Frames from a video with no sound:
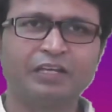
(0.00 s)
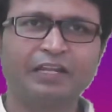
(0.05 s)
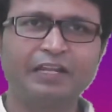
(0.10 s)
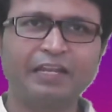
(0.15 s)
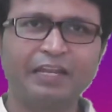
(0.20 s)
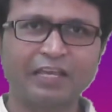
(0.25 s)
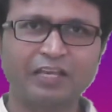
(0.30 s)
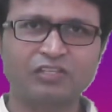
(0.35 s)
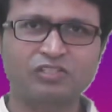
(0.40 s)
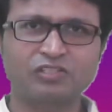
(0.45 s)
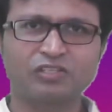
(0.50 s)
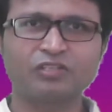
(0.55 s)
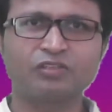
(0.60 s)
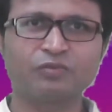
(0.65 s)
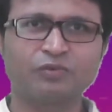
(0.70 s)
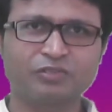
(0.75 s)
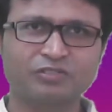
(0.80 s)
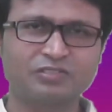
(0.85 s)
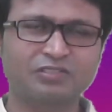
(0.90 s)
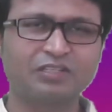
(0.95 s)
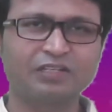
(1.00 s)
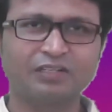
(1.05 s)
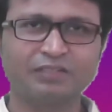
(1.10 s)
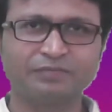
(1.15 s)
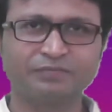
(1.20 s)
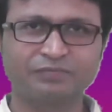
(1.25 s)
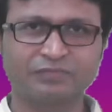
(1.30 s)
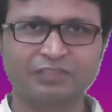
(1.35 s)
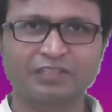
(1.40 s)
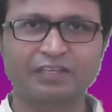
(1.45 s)
Nekchand was
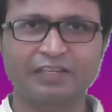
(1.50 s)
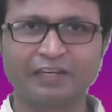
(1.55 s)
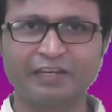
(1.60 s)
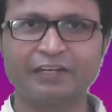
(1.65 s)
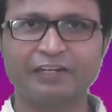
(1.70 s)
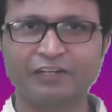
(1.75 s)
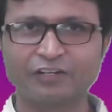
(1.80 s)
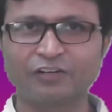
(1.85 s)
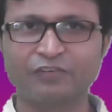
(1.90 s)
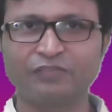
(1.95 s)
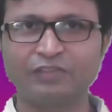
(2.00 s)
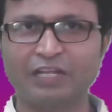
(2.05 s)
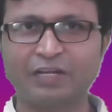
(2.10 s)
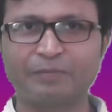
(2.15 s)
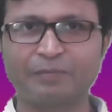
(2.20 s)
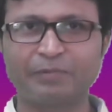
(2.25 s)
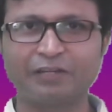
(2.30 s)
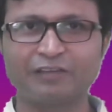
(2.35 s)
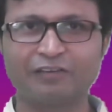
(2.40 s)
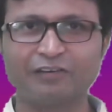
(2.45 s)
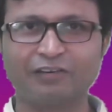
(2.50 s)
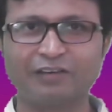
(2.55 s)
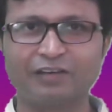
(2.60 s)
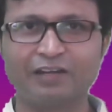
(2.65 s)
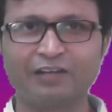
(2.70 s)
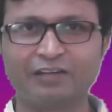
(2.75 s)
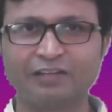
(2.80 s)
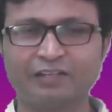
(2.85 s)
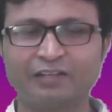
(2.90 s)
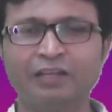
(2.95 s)
the creator of that particular
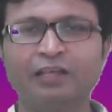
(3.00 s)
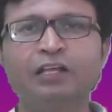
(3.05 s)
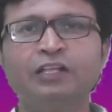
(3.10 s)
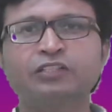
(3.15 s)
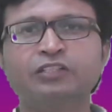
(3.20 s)
garden.